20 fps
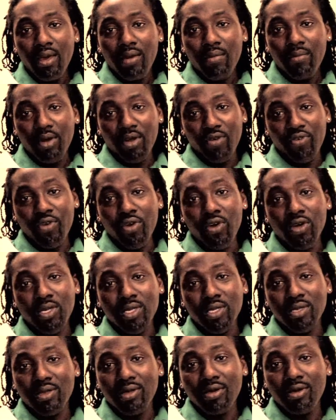But of
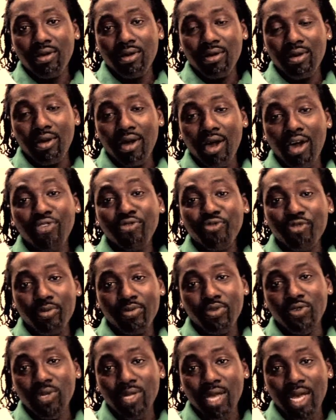course, on from
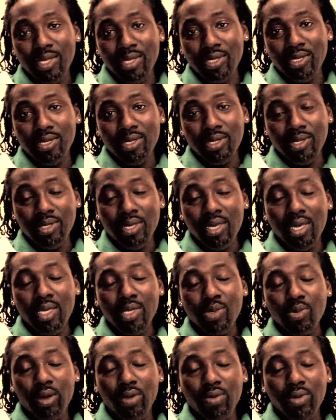
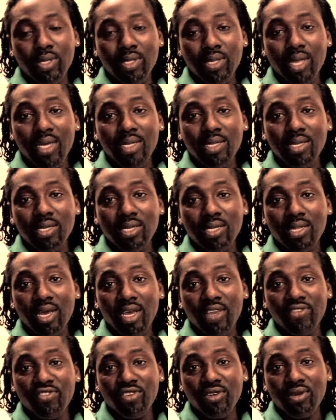2006, when we started in
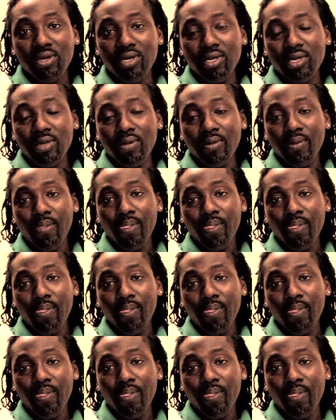Nigeria,